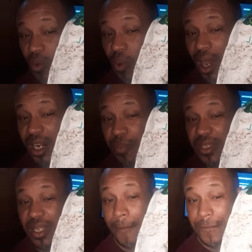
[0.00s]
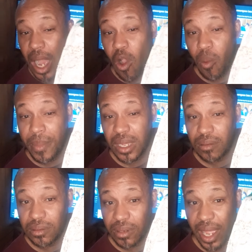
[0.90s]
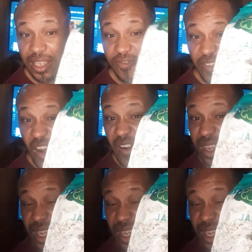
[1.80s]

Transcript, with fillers: 100% bone meal. Okay, it's very,